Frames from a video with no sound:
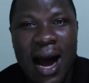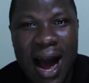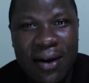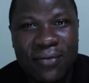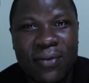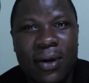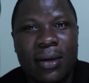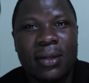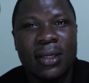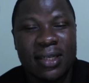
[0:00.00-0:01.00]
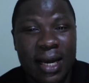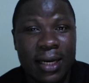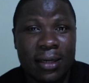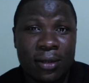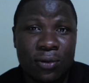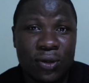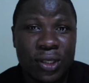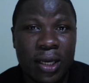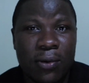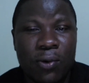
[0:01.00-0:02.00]
have decided to
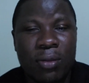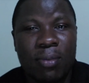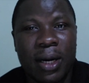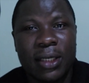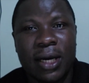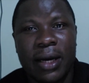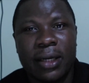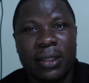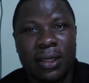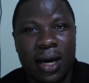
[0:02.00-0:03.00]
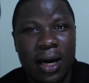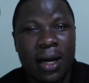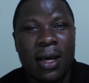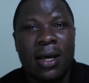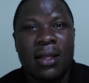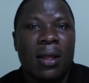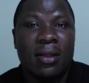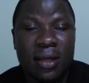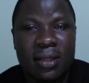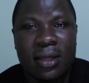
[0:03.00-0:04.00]
stay with manager Erik ten Hag.
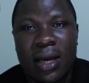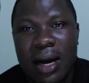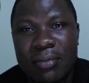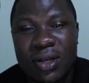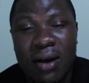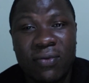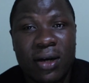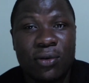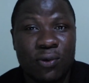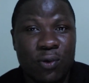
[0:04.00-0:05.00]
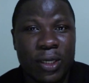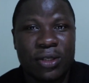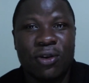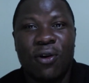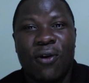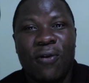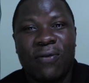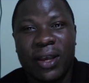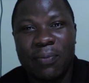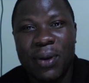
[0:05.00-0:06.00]
This comes after 2 weeks
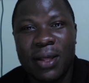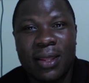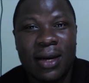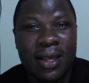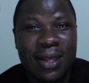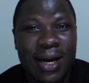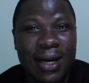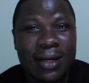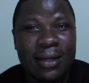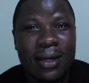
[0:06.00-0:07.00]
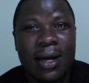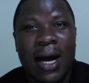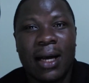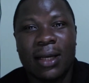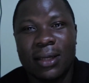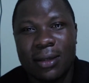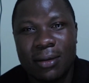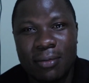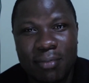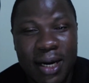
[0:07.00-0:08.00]
of keeping the Netherlands
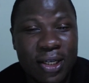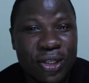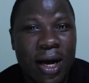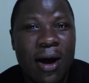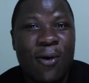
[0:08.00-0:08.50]
manager